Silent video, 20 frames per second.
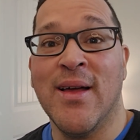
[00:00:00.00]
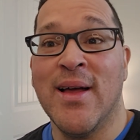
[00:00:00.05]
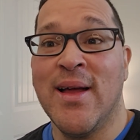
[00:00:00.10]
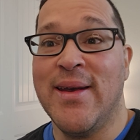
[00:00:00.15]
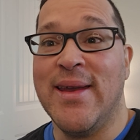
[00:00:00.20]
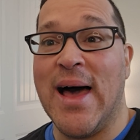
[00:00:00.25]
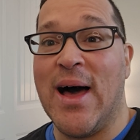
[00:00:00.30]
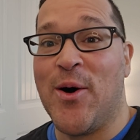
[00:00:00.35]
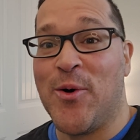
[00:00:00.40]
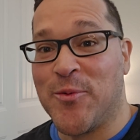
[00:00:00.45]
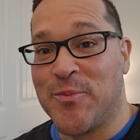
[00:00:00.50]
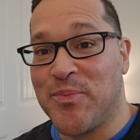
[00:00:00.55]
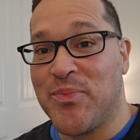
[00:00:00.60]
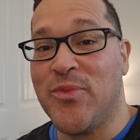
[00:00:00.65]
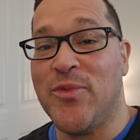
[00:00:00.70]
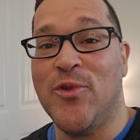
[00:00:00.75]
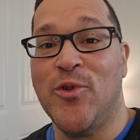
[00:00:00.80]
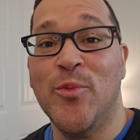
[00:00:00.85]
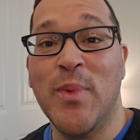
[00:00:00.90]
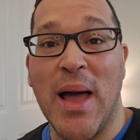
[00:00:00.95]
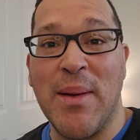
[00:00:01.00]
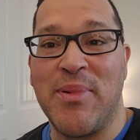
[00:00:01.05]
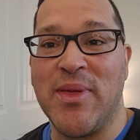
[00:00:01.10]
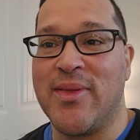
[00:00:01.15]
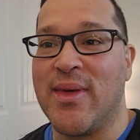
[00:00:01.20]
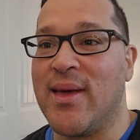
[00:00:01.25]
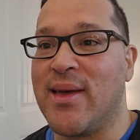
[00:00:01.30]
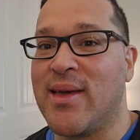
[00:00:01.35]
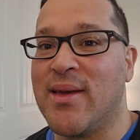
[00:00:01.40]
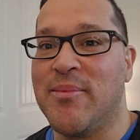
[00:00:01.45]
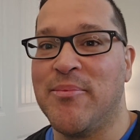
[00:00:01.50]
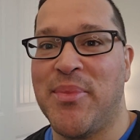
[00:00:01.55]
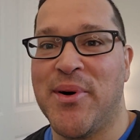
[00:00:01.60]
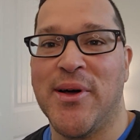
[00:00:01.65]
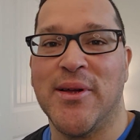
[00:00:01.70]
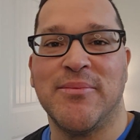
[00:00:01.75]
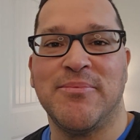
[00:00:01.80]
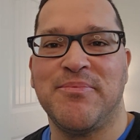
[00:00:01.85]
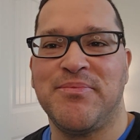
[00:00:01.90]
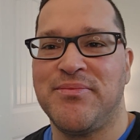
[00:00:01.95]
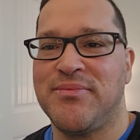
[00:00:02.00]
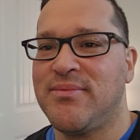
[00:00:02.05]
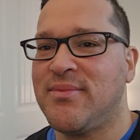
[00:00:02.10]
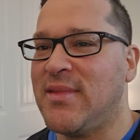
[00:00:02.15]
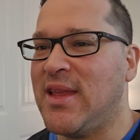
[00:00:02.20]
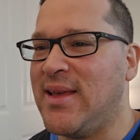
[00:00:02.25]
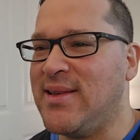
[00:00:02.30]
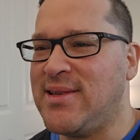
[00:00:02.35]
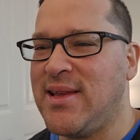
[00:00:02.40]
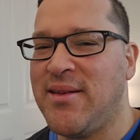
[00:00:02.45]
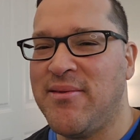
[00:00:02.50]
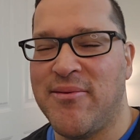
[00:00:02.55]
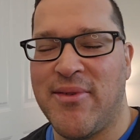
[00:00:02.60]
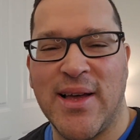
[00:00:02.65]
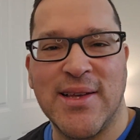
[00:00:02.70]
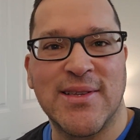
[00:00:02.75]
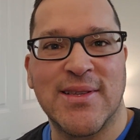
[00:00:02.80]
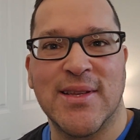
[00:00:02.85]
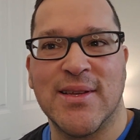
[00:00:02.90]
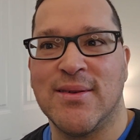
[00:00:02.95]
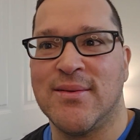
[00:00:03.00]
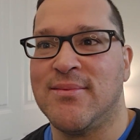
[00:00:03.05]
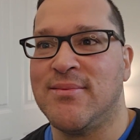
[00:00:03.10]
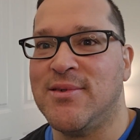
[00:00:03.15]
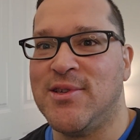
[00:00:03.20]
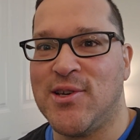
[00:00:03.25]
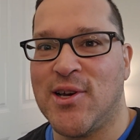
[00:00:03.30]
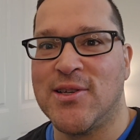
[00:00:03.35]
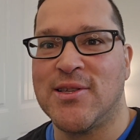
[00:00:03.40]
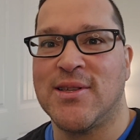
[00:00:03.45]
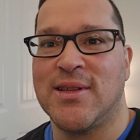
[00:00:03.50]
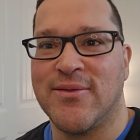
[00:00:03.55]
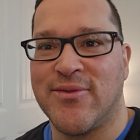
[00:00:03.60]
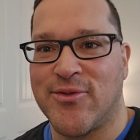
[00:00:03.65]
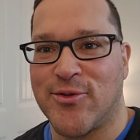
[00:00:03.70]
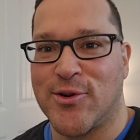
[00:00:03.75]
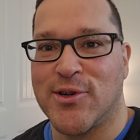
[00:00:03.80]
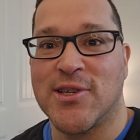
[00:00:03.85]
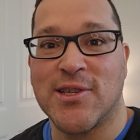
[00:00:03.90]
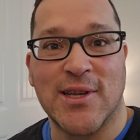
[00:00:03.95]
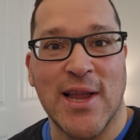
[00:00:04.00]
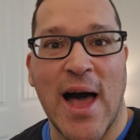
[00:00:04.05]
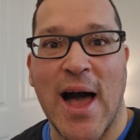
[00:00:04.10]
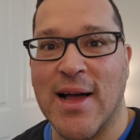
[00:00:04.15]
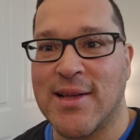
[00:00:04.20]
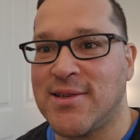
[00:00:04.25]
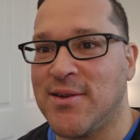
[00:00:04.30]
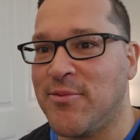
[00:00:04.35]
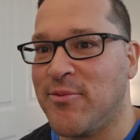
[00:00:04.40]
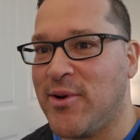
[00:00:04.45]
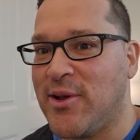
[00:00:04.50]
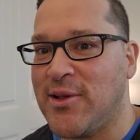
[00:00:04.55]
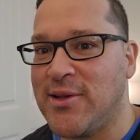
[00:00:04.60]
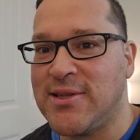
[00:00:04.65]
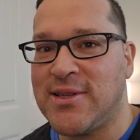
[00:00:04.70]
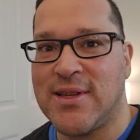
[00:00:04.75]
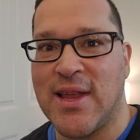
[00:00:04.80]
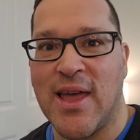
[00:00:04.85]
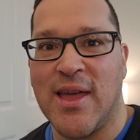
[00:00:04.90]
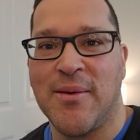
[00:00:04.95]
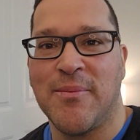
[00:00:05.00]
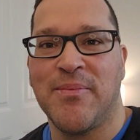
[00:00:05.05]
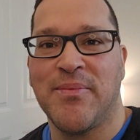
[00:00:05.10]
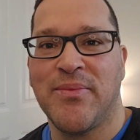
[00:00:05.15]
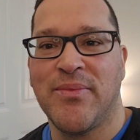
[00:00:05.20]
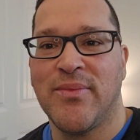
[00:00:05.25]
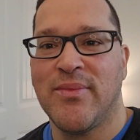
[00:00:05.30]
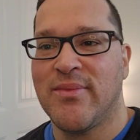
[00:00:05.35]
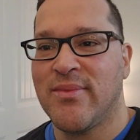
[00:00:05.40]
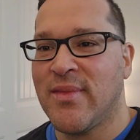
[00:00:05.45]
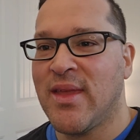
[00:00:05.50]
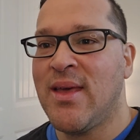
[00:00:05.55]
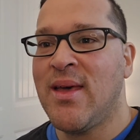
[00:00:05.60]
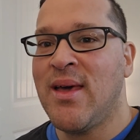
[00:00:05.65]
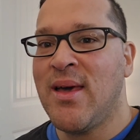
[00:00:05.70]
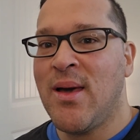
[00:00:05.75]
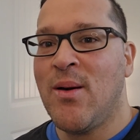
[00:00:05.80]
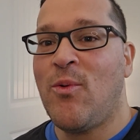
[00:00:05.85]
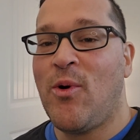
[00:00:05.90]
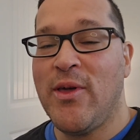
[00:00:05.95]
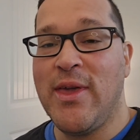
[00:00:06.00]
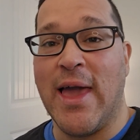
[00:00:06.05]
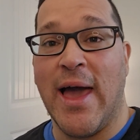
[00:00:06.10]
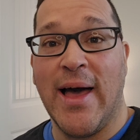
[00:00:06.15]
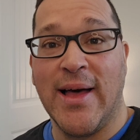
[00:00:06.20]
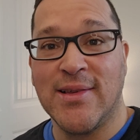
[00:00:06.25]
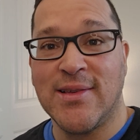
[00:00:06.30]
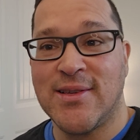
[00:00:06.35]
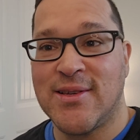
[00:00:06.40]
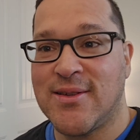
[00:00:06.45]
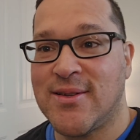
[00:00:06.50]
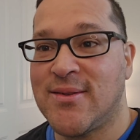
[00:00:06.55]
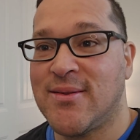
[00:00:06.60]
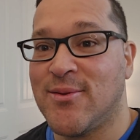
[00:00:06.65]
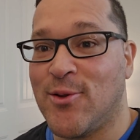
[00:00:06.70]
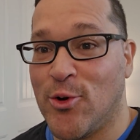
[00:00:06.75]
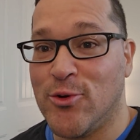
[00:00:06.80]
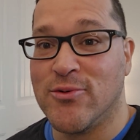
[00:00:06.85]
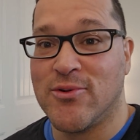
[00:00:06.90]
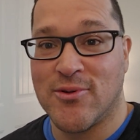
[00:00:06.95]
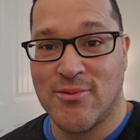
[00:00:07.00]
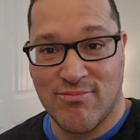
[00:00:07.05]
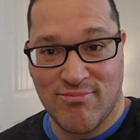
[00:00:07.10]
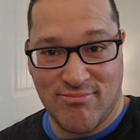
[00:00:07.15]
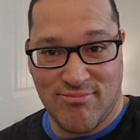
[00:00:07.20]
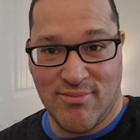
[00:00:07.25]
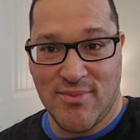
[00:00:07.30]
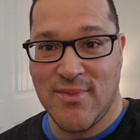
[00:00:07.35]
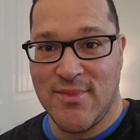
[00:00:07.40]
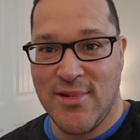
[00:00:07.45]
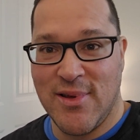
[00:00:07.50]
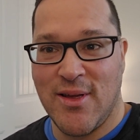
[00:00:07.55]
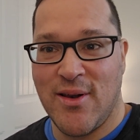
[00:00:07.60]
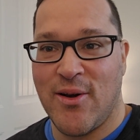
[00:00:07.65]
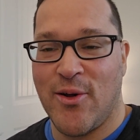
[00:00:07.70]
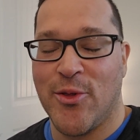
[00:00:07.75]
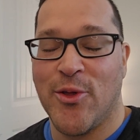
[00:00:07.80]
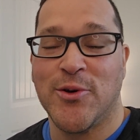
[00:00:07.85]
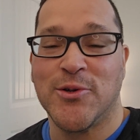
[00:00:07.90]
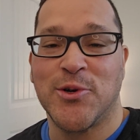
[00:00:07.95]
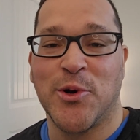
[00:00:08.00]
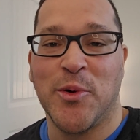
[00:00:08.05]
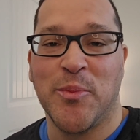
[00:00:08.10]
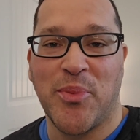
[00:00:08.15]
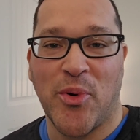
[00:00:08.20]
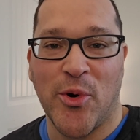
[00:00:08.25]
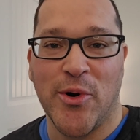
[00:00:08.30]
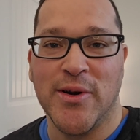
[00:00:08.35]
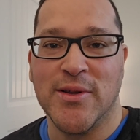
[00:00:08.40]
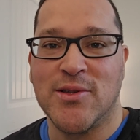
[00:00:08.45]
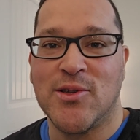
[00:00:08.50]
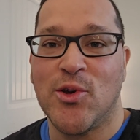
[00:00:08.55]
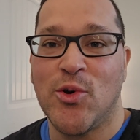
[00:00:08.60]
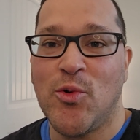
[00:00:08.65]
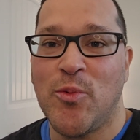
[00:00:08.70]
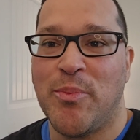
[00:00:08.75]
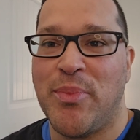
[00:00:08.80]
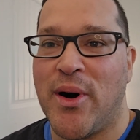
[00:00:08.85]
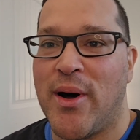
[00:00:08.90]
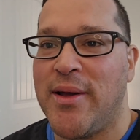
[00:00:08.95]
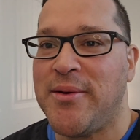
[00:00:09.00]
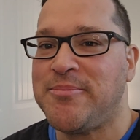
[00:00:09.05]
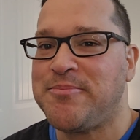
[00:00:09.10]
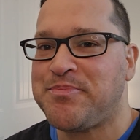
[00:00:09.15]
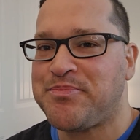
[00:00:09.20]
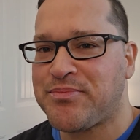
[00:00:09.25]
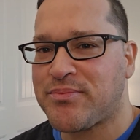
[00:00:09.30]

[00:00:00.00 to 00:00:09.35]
Now, you might be thinking, but isn't investing just for stocks and real estate? Well, yes, those are important too, but